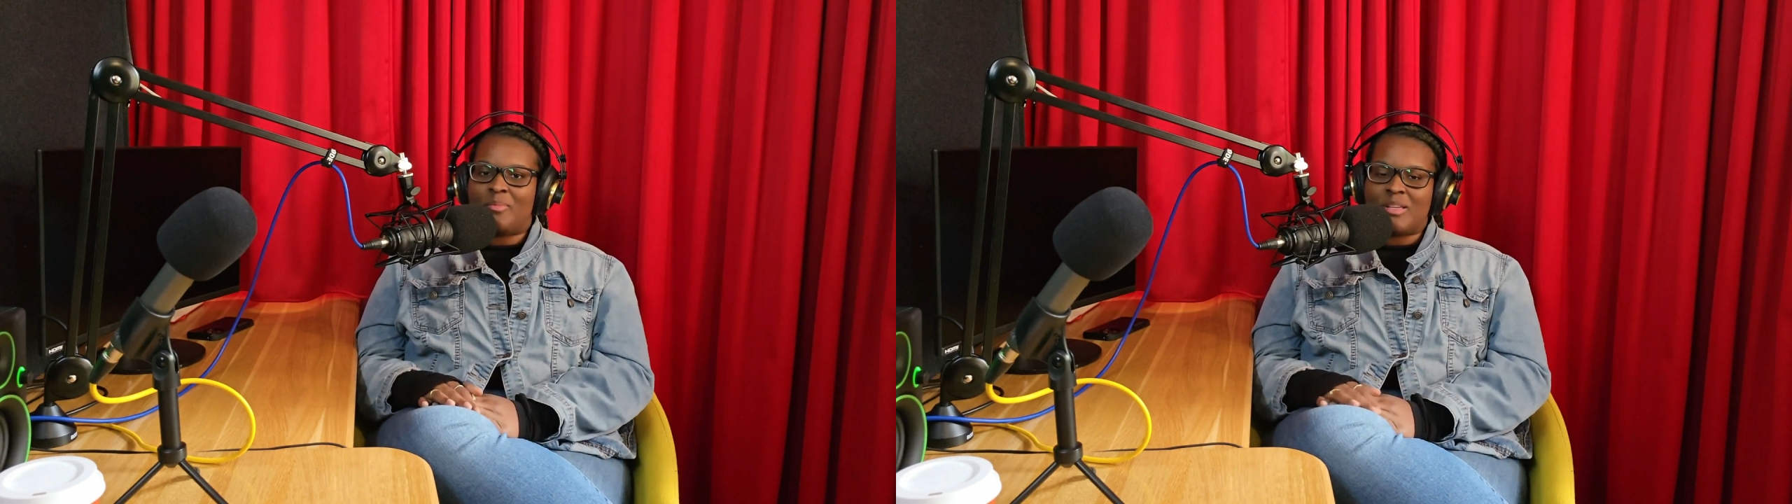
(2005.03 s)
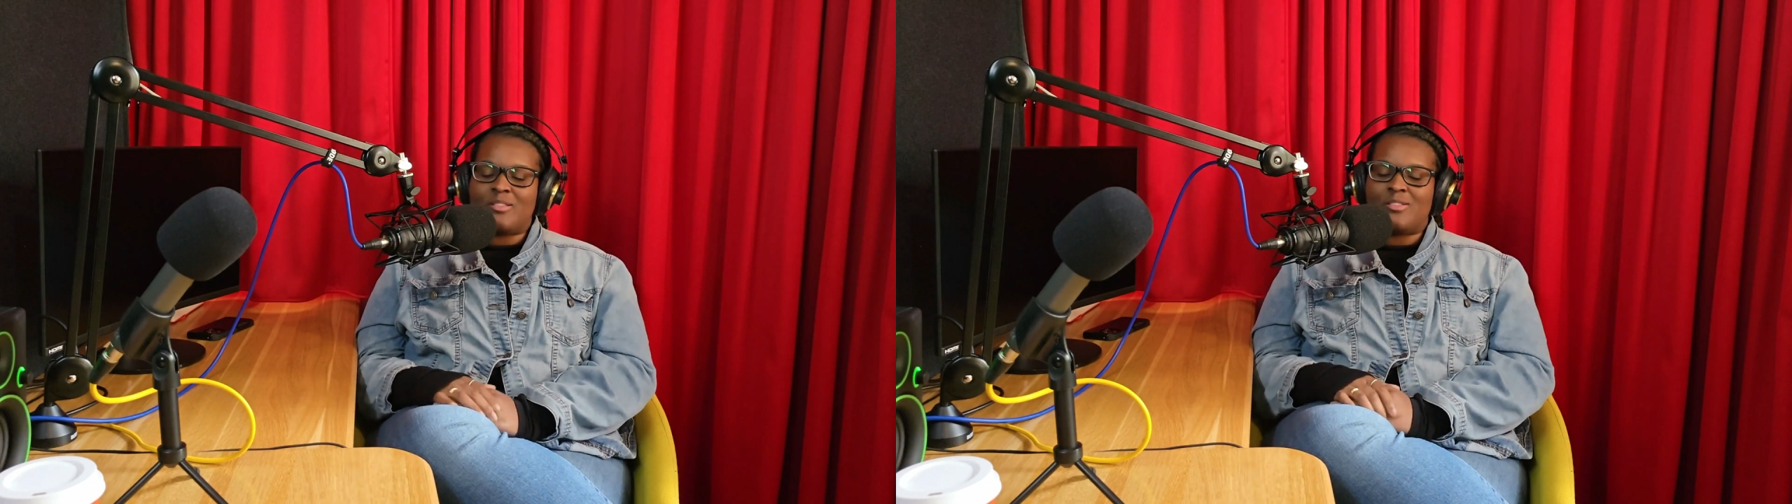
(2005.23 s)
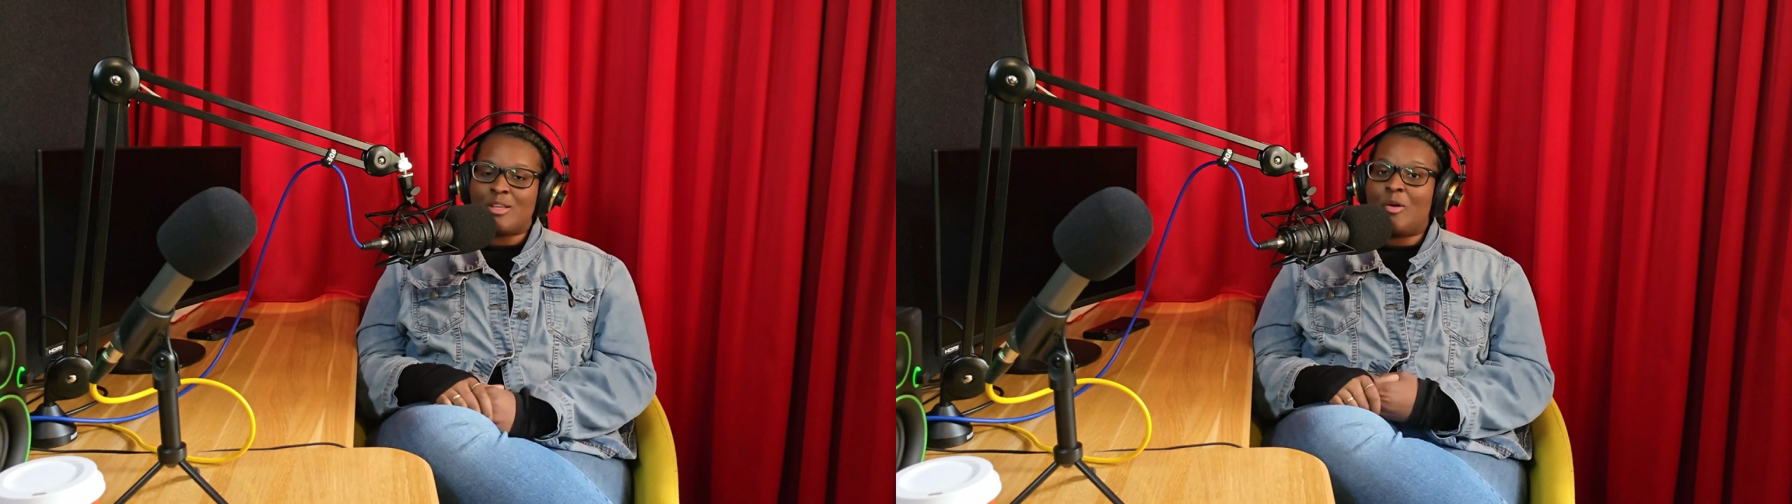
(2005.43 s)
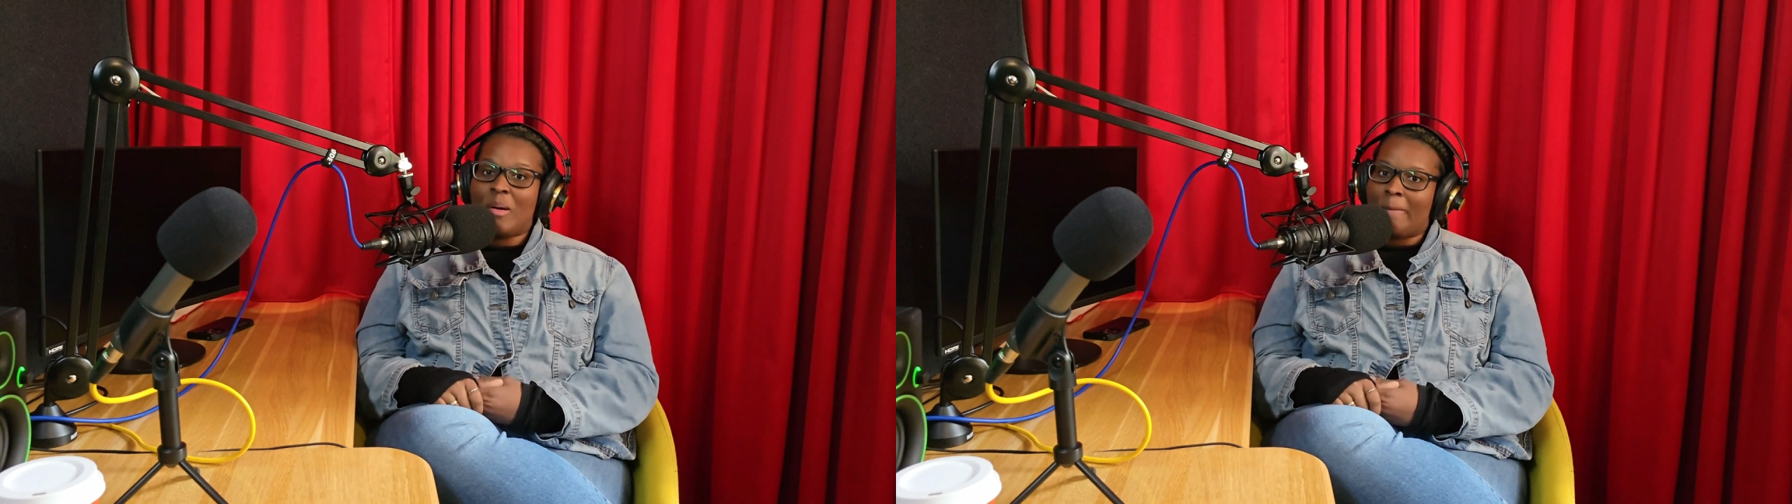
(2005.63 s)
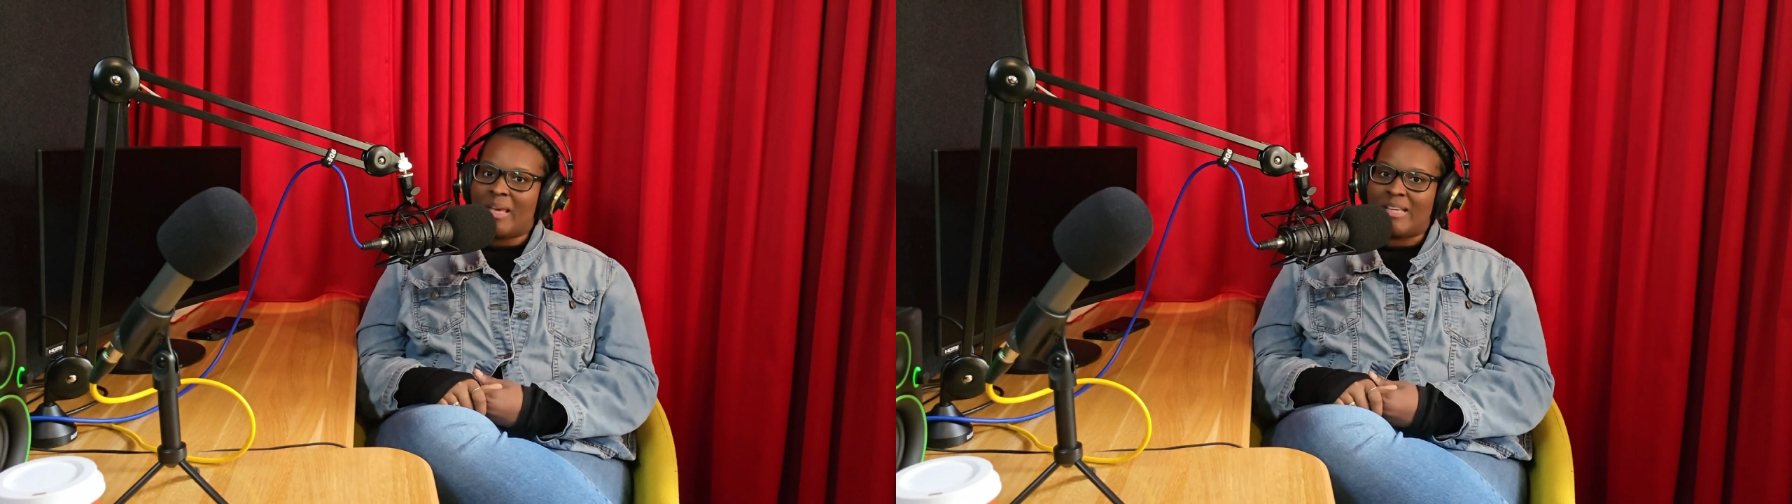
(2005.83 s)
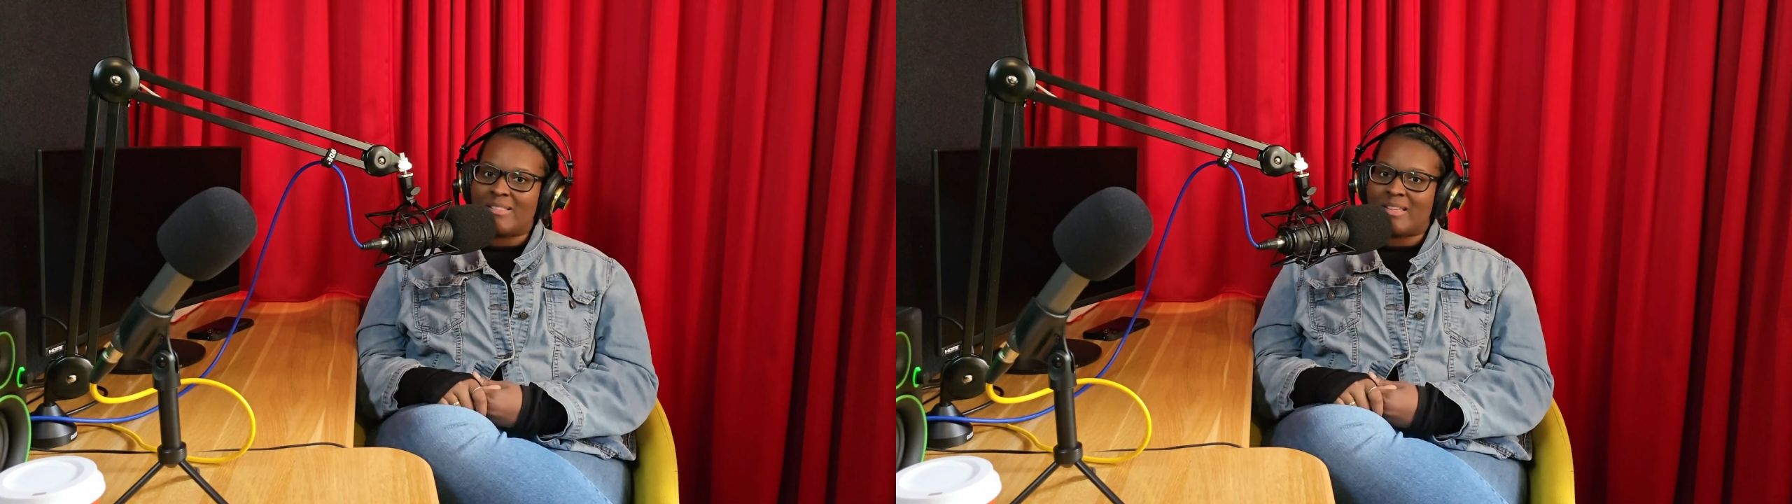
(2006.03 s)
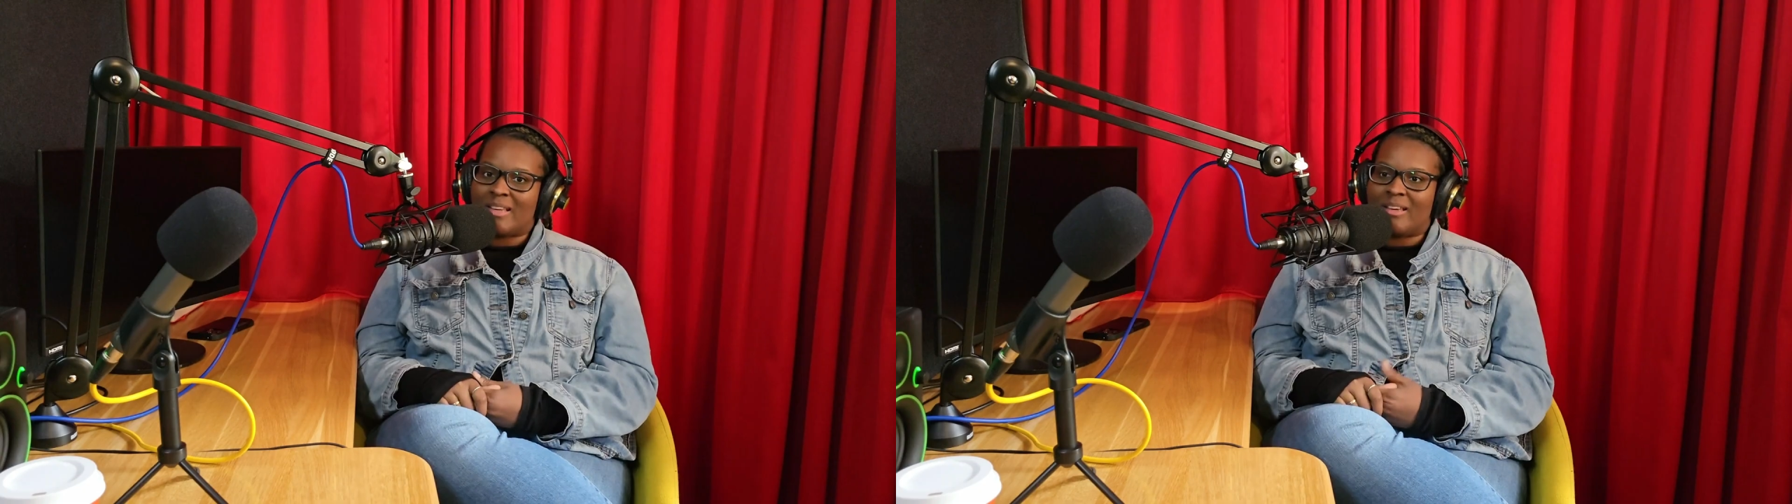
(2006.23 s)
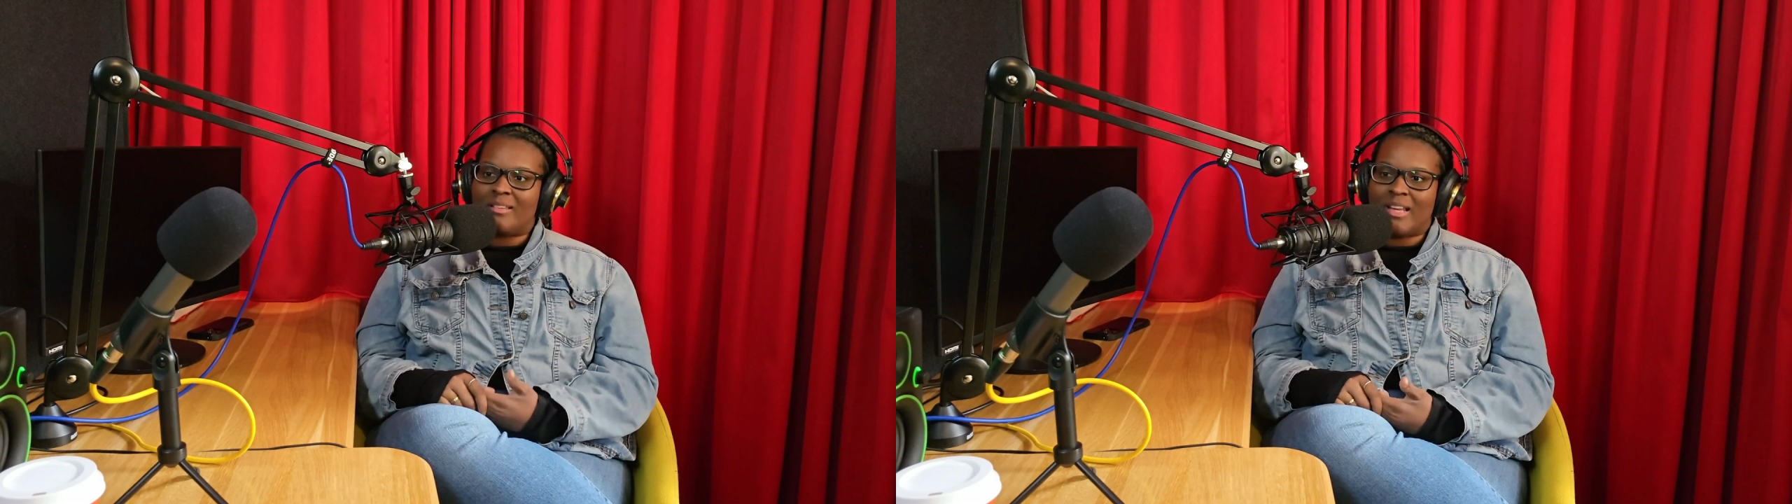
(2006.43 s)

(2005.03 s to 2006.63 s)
been so amazing